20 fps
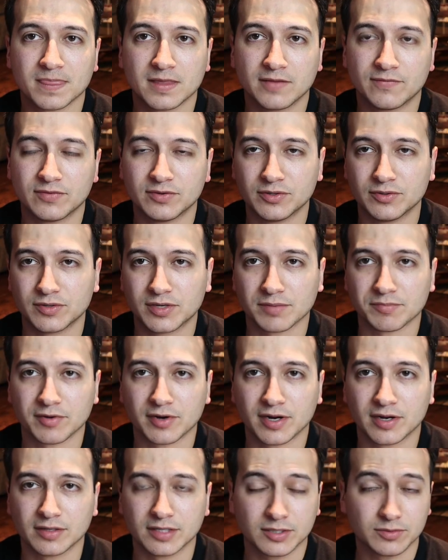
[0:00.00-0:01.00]
If you do come
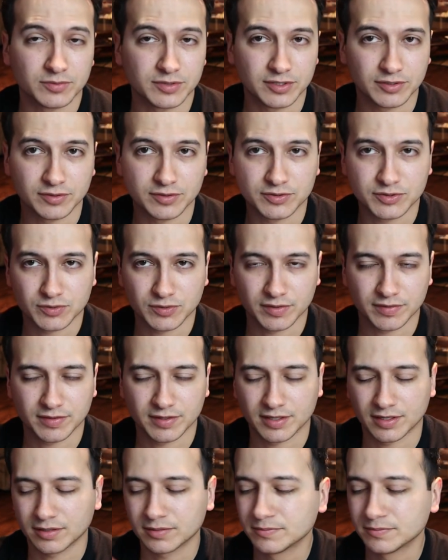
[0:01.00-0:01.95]
around, like, we'll kill you, sort of thing.